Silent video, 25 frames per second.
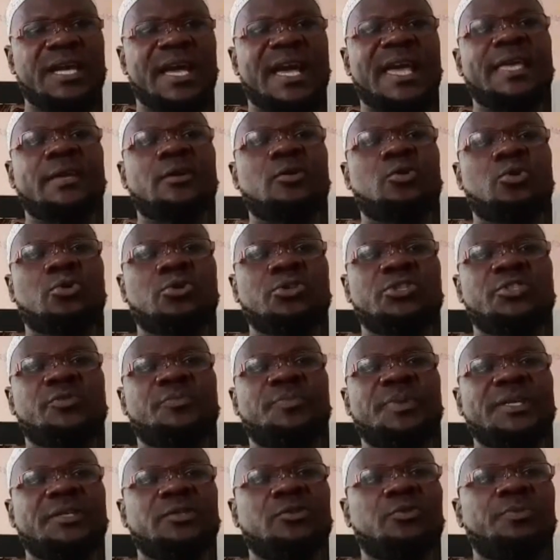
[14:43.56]
I go
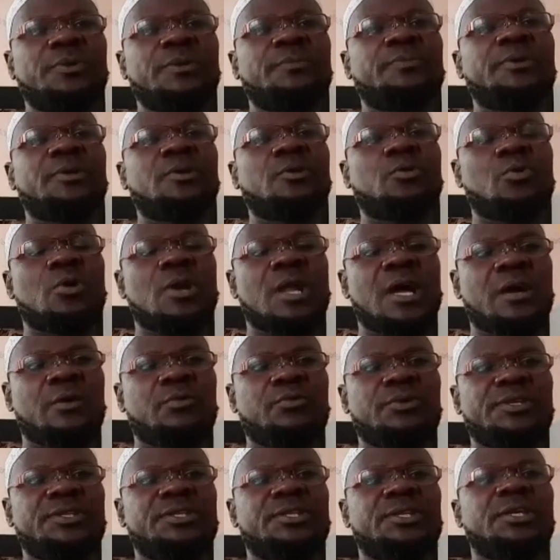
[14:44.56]
speak to people in Luo
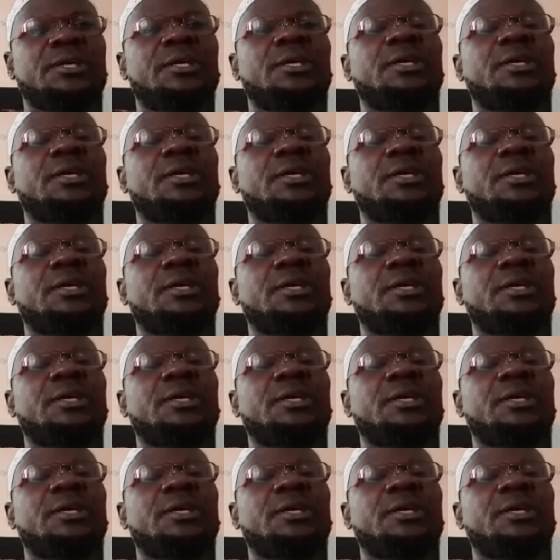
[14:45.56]
language.